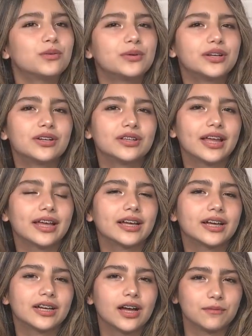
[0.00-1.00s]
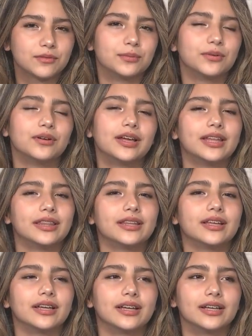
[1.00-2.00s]
when you're comfortable in
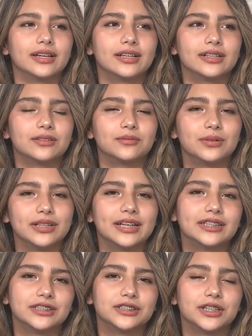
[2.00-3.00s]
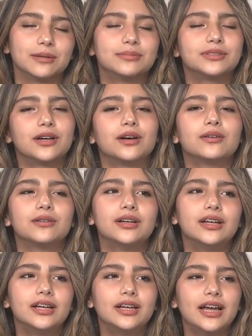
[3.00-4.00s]
the relationship. So
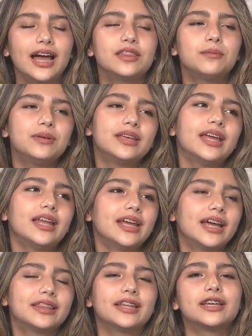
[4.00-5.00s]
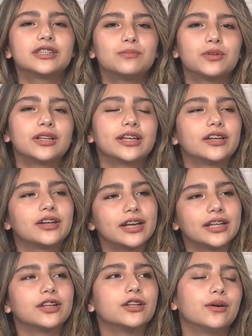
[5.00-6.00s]
at the beginning, I think it's more you're
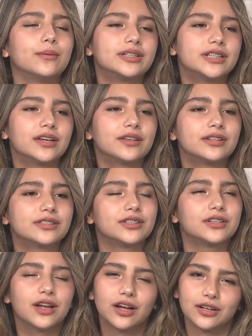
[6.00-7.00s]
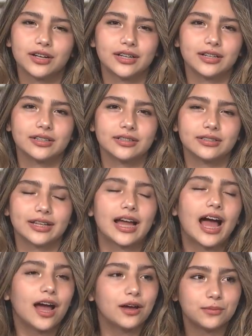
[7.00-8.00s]
getting to know each other. So you're not gonna,
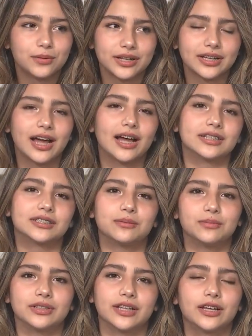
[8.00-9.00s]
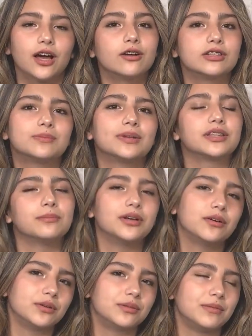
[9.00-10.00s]
I wouldn't ask someone oh, split the
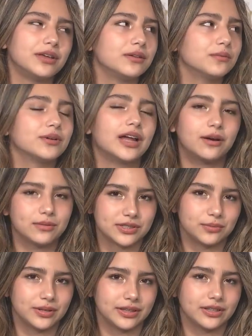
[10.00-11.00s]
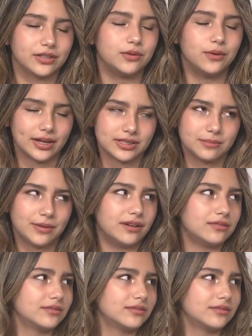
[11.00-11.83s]
bill with me when I was the one who asked them out.